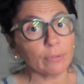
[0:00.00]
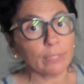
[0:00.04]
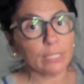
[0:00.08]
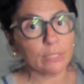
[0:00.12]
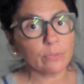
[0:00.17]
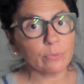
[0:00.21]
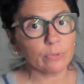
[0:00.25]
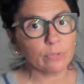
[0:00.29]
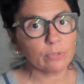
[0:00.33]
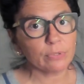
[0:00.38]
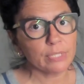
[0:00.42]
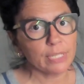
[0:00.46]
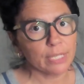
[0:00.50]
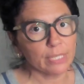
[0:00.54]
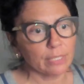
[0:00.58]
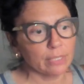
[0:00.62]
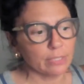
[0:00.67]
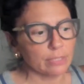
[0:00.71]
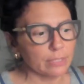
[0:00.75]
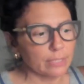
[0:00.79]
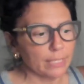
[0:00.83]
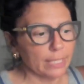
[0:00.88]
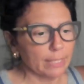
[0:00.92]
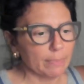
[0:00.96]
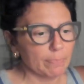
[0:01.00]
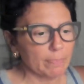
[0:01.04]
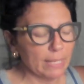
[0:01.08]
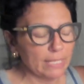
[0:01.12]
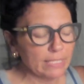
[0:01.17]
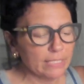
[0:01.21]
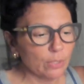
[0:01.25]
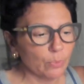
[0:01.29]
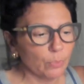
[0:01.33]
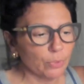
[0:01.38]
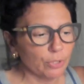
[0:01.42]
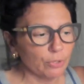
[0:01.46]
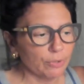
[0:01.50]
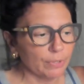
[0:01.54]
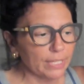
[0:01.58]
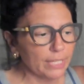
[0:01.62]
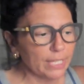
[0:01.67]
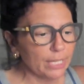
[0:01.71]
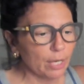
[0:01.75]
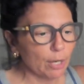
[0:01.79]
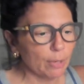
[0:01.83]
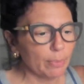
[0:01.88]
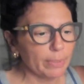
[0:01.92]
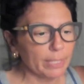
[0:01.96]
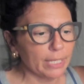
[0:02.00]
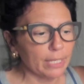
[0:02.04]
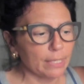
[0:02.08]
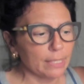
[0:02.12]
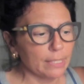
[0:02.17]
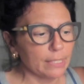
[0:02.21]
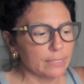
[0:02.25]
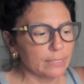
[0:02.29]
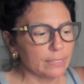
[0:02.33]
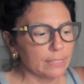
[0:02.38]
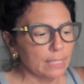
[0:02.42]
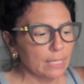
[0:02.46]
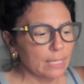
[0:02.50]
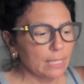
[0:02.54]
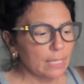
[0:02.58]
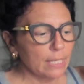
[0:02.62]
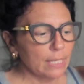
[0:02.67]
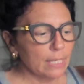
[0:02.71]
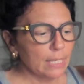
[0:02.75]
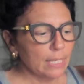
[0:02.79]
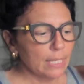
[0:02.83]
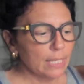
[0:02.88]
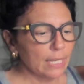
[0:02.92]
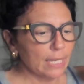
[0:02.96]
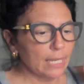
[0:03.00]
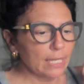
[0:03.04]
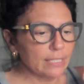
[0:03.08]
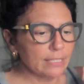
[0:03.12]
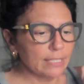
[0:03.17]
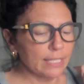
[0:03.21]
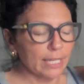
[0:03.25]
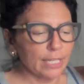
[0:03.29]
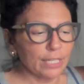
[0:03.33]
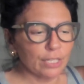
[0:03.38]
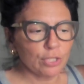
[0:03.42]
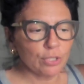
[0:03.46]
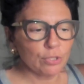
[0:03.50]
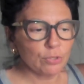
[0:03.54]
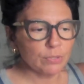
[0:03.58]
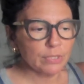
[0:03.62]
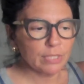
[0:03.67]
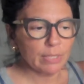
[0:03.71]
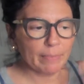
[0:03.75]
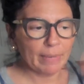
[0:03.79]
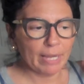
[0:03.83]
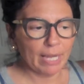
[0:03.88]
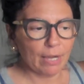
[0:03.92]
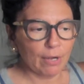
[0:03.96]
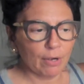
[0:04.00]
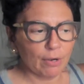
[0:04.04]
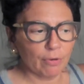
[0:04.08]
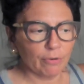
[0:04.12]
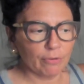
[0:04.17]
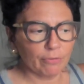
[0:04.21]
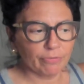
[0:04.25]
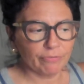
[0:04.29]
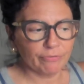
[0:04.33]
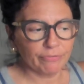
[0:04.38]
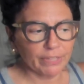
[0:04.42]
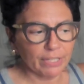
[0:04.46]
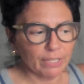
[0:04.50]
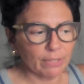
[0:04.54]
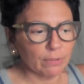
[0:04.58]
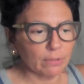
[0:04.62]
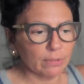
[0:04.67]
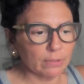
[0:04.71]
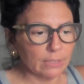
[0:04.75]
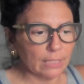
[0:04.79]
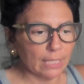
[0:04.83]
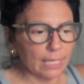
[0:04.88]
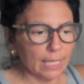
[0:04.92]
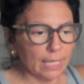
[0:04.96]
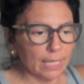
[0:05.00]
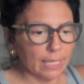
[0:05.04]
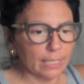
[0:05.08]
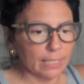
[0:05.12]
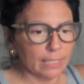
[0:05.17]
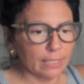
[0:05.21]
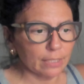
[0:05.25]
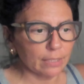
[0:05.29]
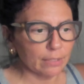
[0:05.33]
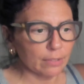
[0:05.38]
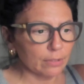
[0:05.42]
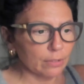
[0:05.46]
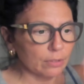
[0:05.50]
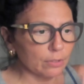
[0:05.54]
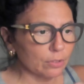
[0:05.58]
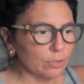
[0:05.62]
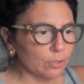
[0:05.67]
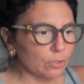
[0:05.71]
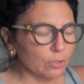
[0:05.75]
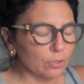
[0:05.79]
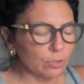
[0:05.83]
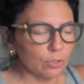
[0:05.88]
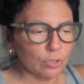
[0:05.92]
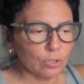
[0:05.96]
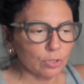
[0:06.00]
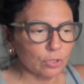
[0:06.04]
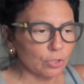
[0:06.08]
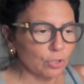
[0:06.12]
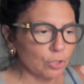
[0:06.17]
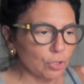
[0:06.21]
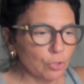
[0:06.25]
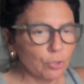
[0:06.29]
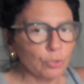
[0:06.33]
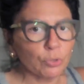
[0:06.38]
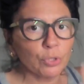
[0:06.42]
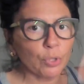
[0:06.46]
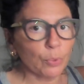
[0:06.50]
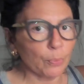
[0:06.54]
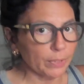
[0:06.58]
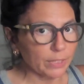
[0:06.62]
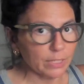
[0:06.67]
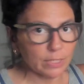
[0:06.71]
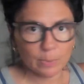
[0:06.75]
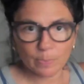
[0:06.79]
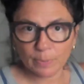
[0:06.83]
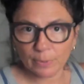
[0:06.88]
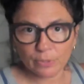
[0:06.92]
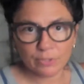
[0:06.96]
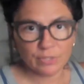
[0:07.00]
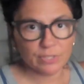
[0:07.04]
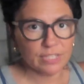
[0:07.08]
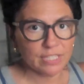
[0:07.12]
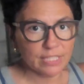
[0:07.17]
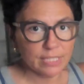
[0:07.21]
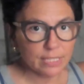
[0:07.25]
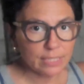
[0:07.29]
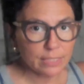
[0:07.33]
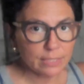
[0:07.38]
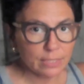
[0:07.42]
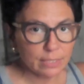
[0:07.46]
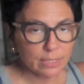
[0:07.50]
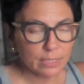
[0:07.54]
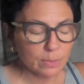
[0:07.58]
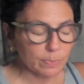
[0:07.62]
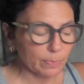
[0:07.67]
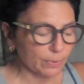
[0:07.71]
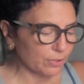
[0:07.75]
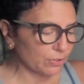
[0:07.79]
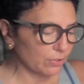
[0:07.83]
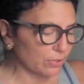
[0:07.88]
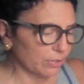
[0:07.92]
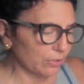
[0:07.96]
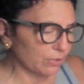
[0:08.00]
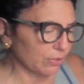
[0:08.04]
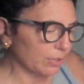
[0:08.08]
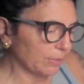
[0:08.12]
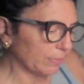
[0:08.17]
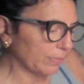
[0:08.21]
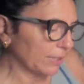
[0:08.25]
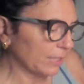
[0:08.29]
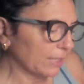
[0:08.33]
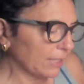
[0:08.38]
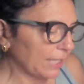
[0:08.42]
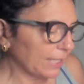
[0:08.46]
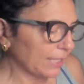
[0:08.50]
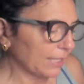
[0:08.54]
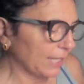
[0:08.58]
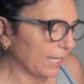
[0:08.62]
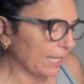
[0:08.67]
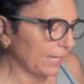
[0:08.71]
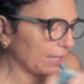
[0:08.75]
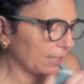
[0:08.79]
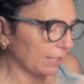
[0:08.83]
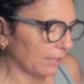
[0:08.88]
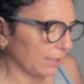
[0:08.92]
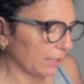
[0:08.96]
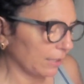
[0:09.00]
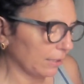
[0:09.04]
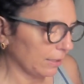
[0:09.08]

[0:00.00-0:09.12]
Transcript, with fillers: That's what they're saying. It's like messing with your ego, because it's like you somehow feel like you don't know what this person sees in this person or something like that.